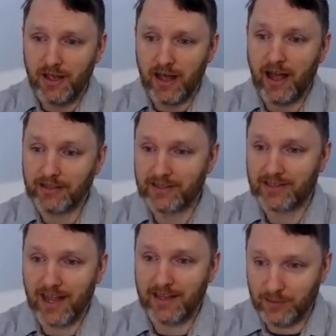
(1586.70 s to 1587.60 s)

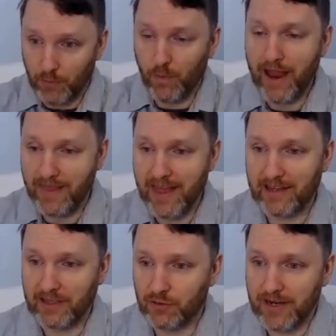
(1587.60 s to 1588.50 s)
understand where their
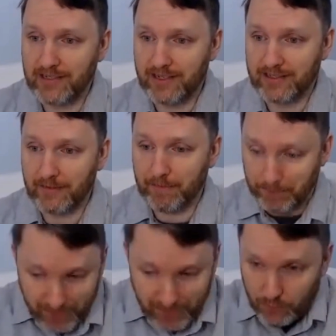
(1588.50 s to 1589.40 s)
constraint is.
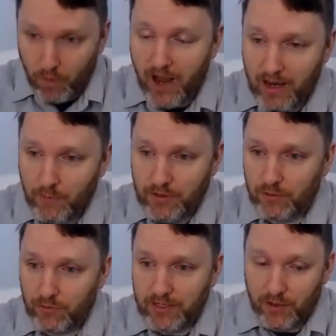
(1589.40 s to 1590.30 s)
That's why we
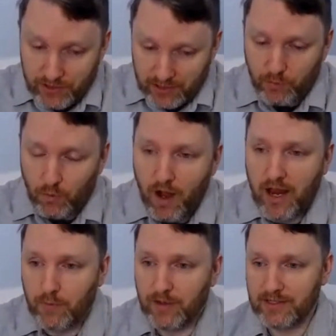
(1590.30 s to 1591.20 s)
do research. That's
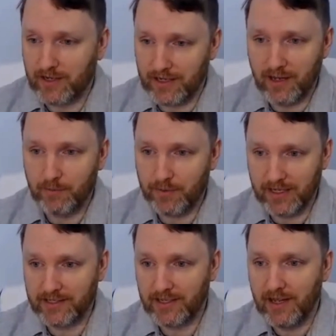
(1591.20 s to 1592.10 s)
why we study
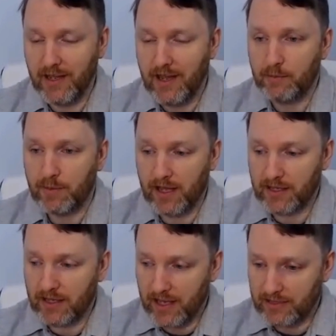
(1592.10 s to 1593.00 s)
companies.
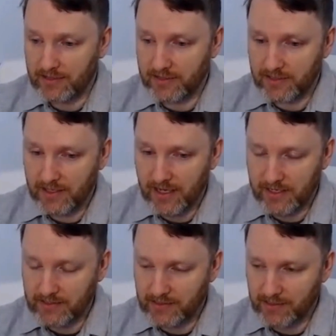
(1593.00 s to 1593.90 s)
But it's
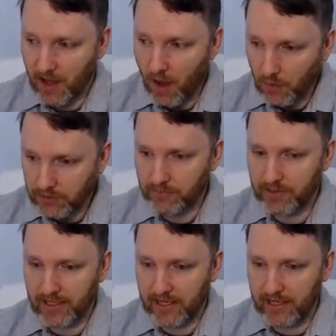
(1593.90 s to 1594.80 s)

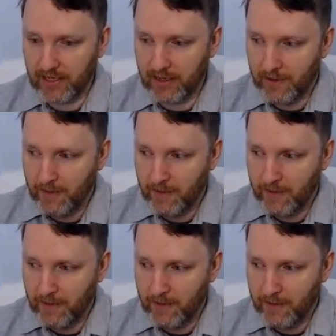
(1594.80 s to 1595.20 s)
ultimately